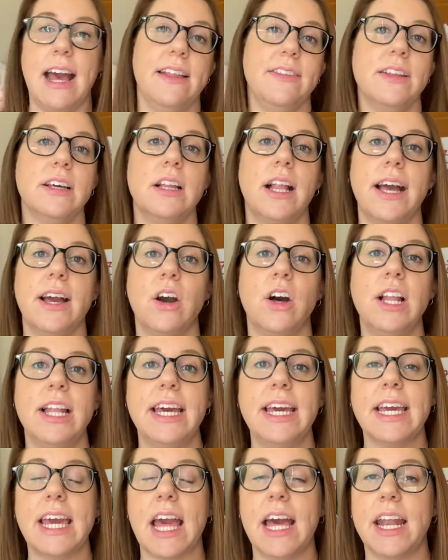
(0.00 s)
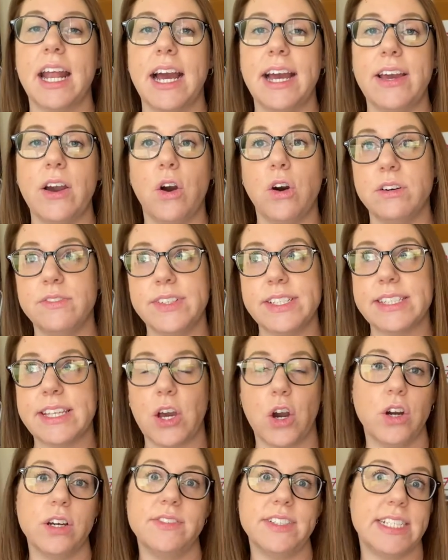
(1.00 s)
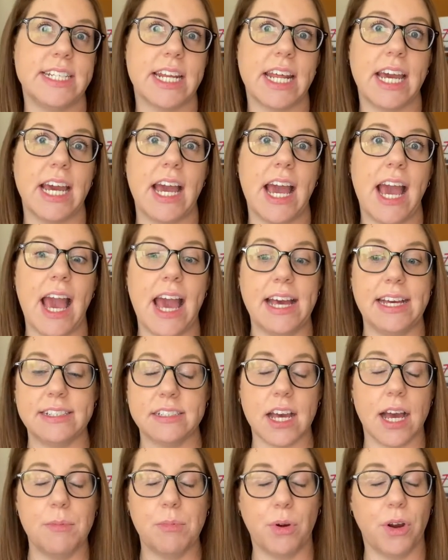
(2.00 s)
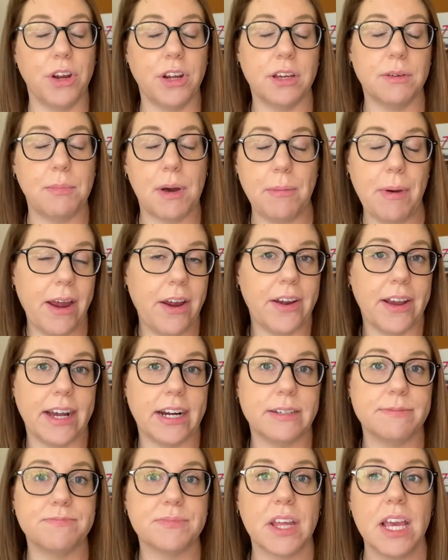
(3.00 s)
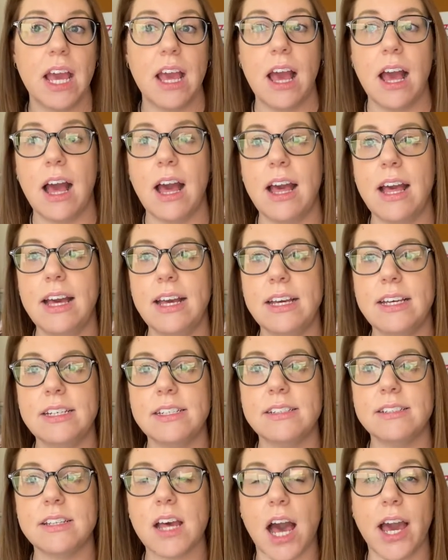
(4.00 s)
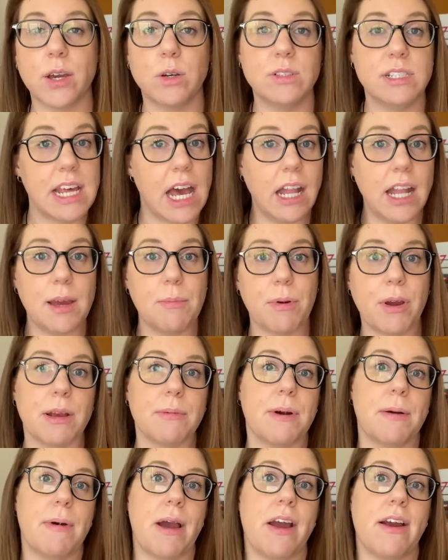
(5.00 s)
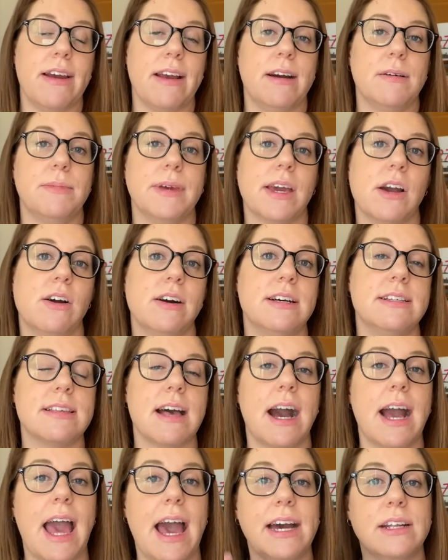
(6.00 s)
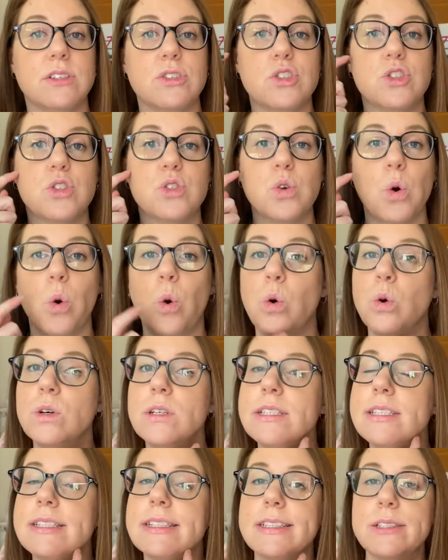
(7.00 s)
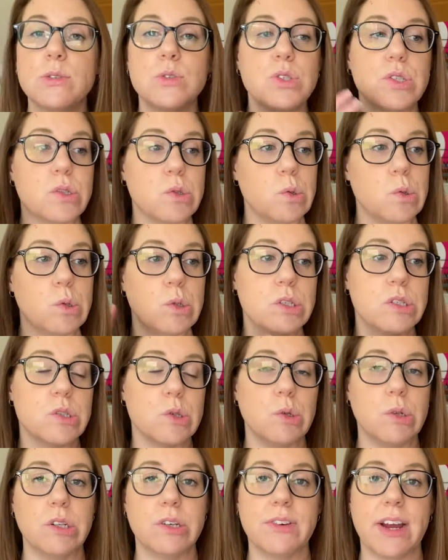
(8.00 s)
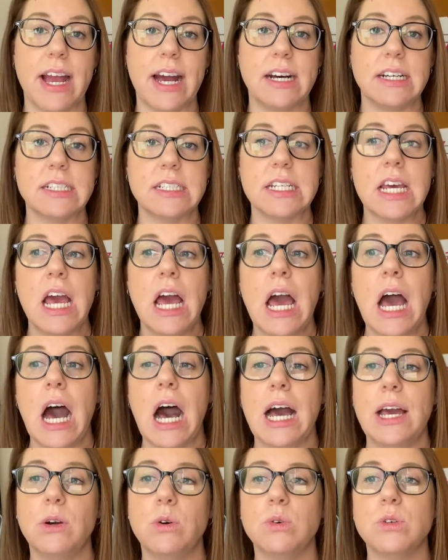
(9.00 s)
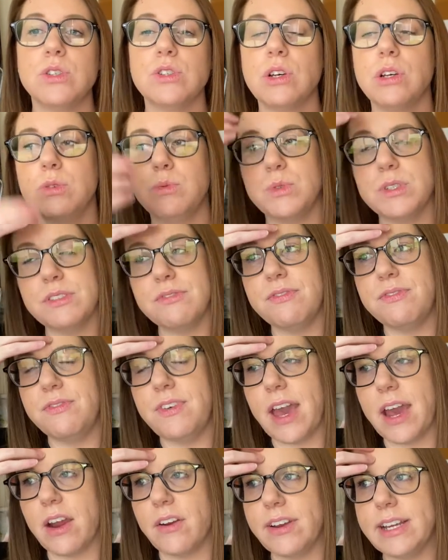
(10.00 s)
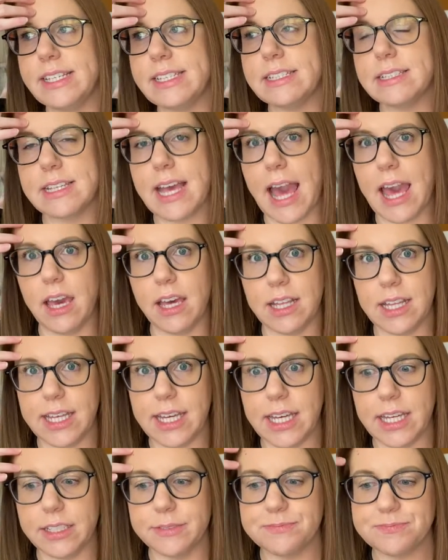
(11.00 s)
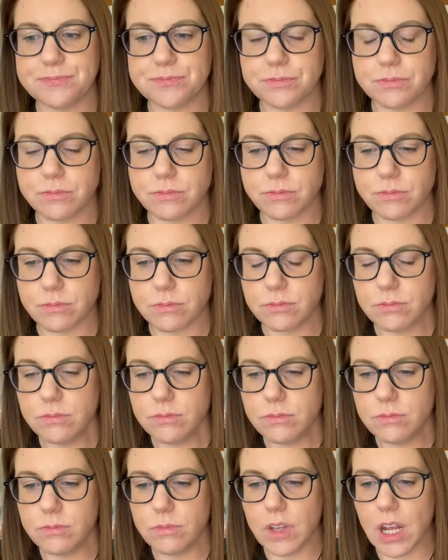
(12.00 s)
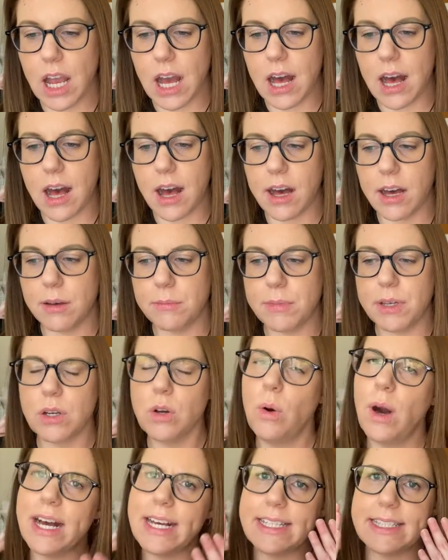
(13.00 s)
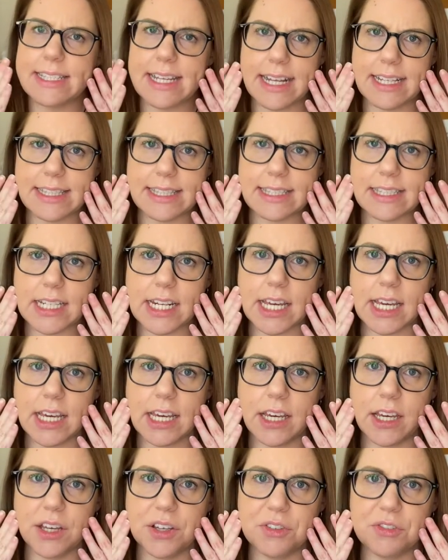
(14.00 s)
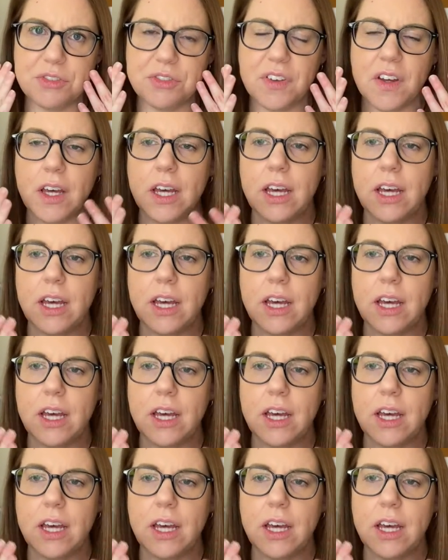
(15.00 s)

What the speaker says: and the glycolic, and I obviously overdid it and I broke my barrier. And I could tell I broke my barrier because I had sores, little sores all around. I also was very scaly, quite sensitive.